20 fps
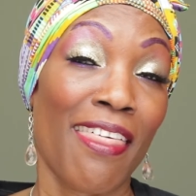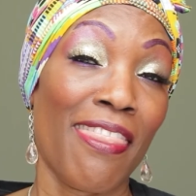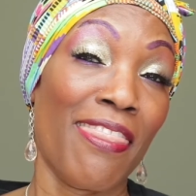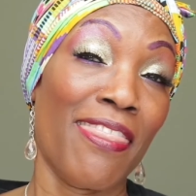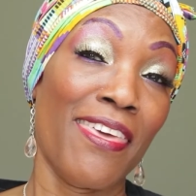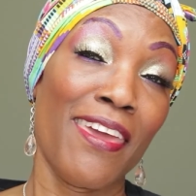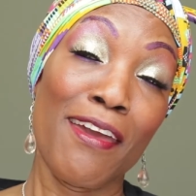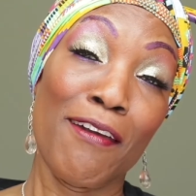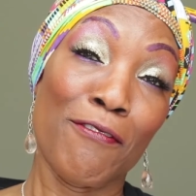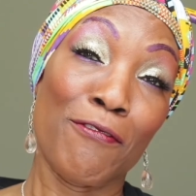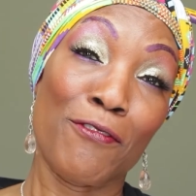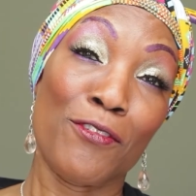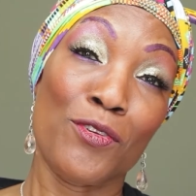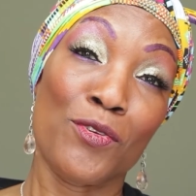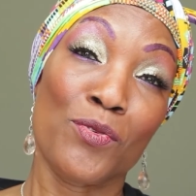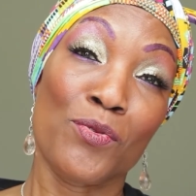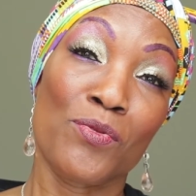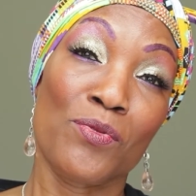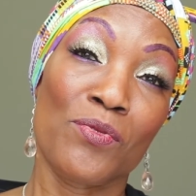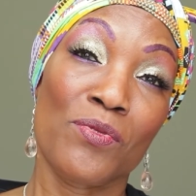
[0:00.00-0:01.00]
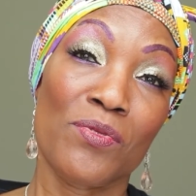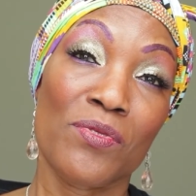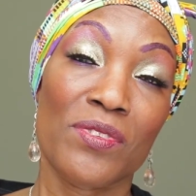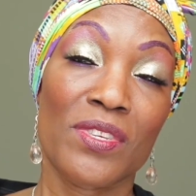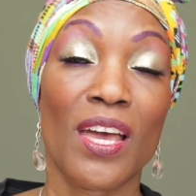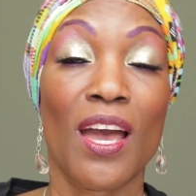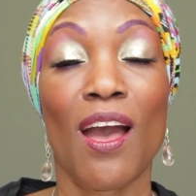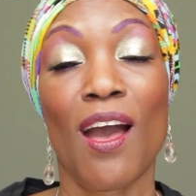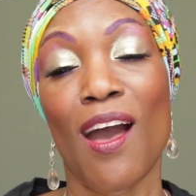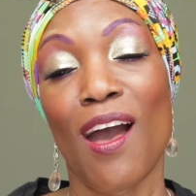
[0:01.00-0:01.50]
their
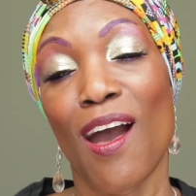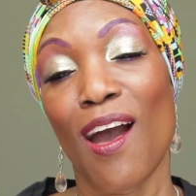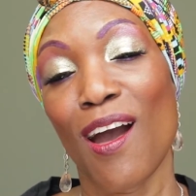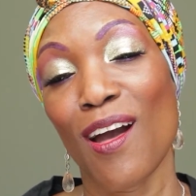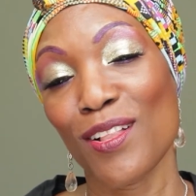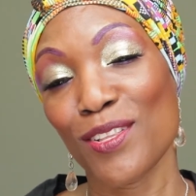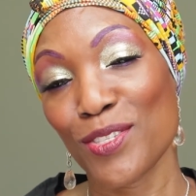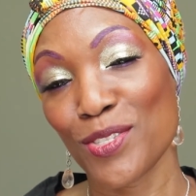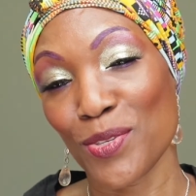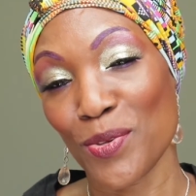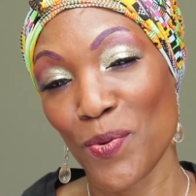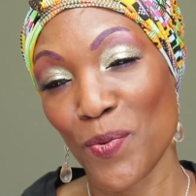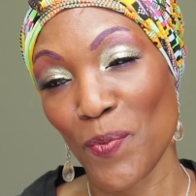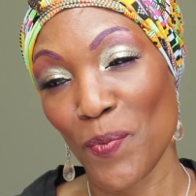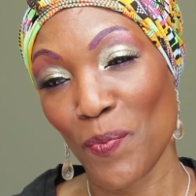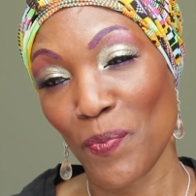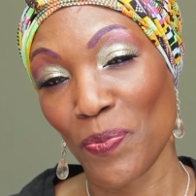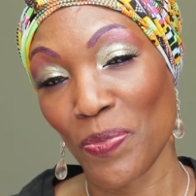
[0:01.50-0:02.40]
views also.